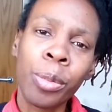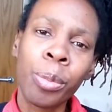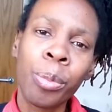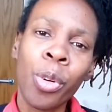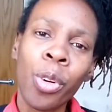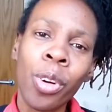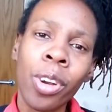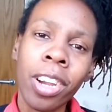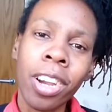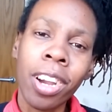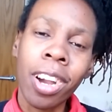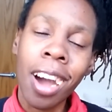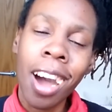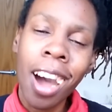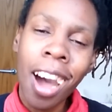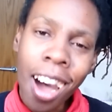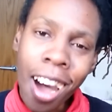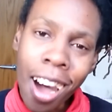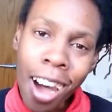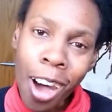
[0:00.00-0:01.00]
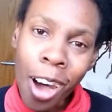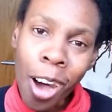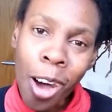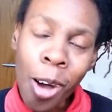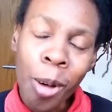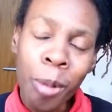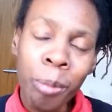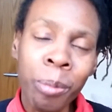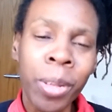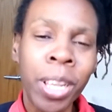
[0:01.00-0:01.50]
more
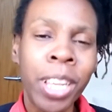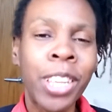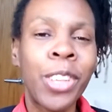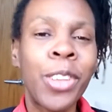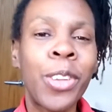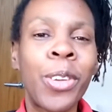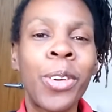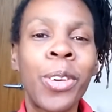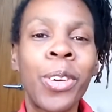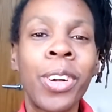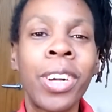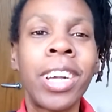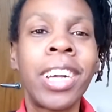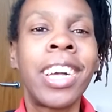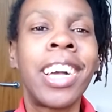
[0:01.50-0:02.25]
calm, you know.